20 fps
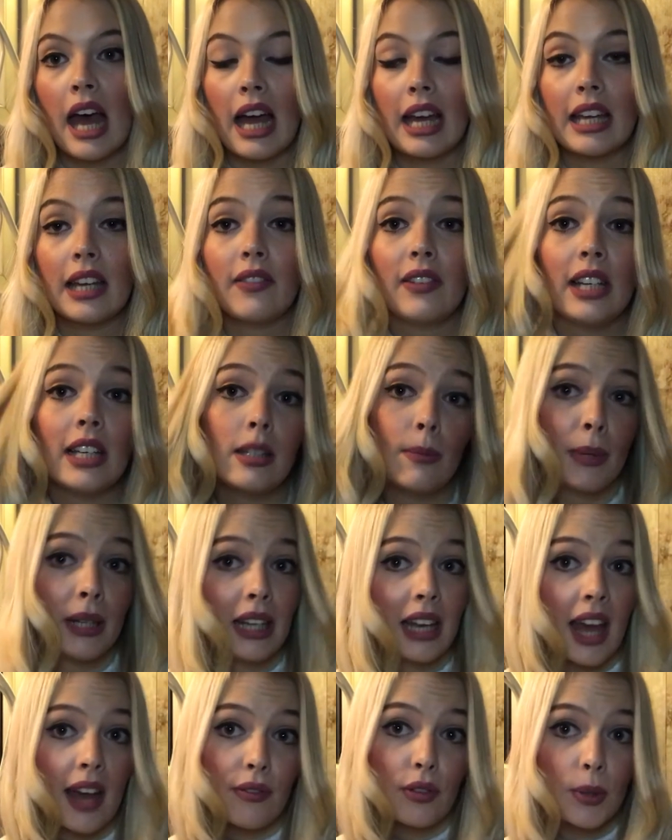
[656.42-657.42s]
and give a little
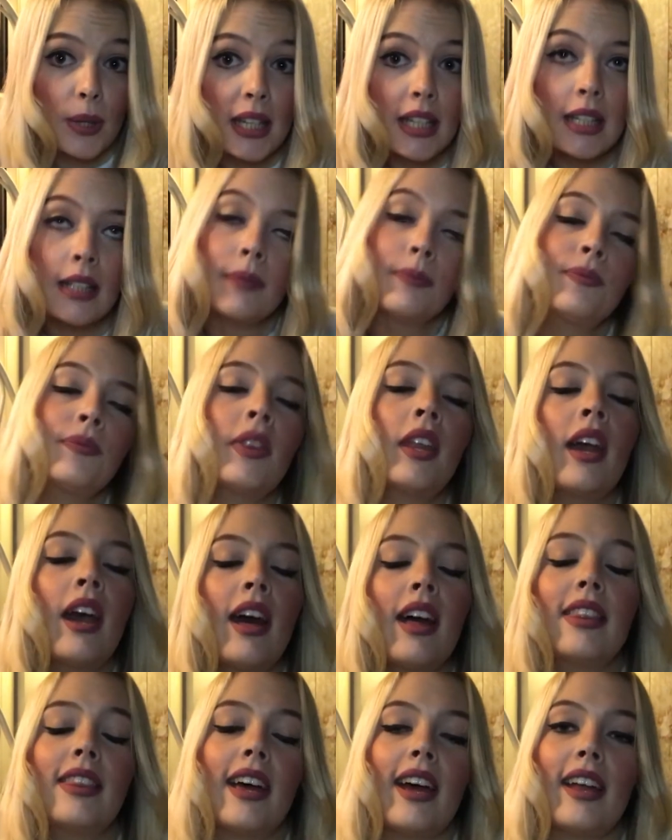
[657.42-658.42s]
bit of life to it,
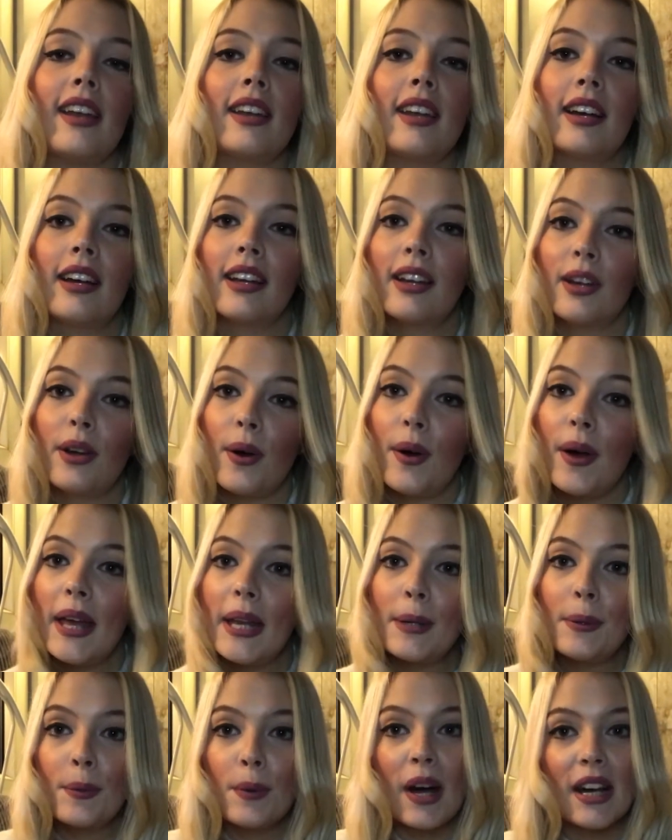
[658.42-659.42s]
then go
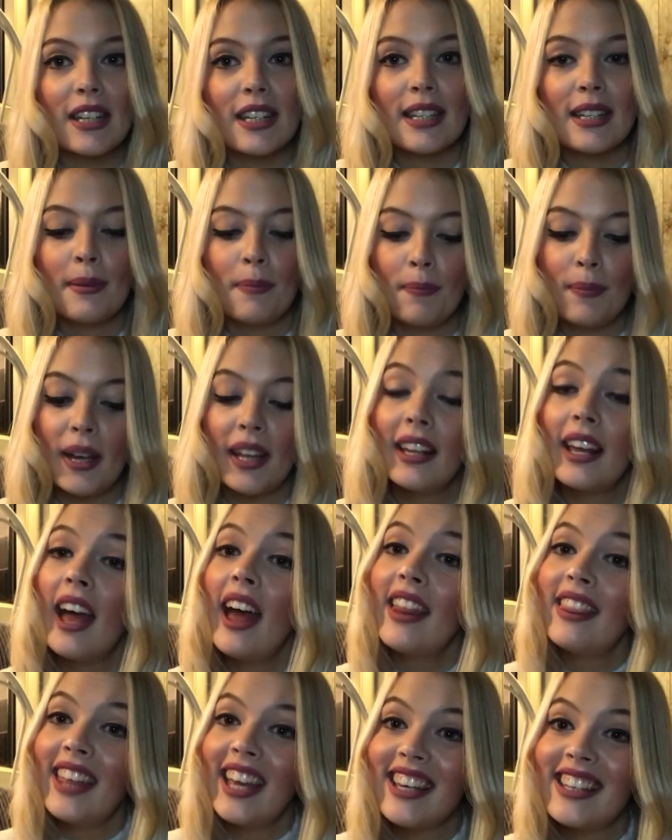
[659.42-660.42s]
ahead and watch. But
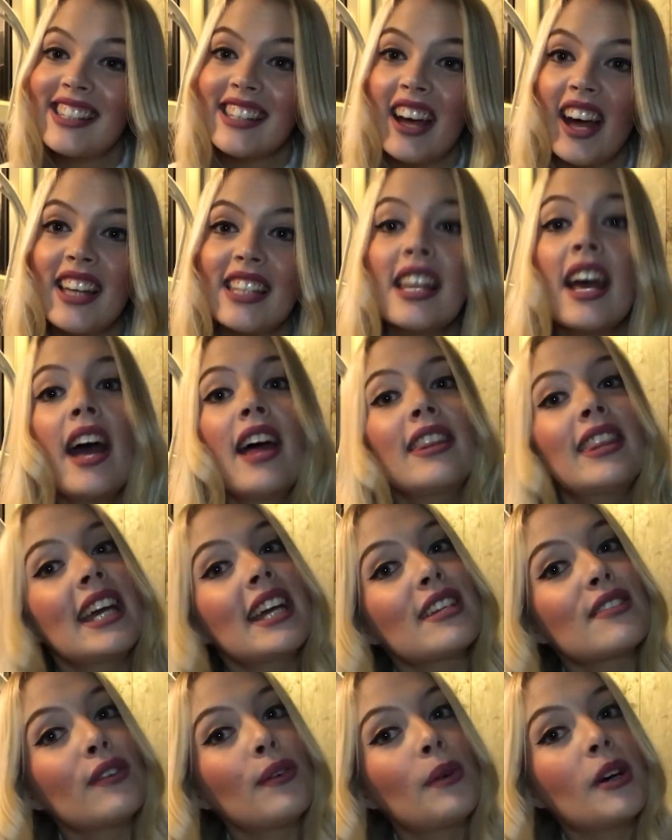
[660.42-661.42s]
thanks guys,
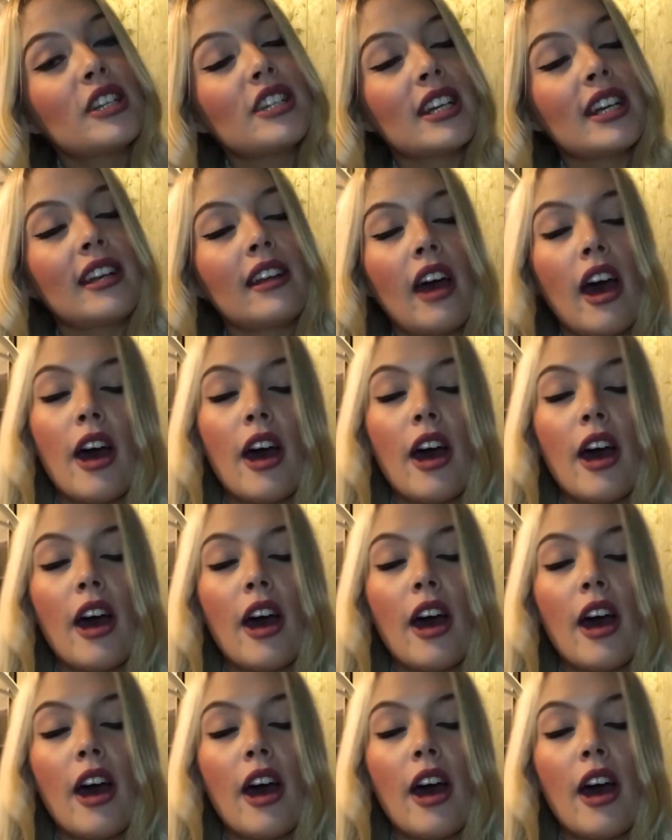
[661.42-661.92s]
thanks for watching.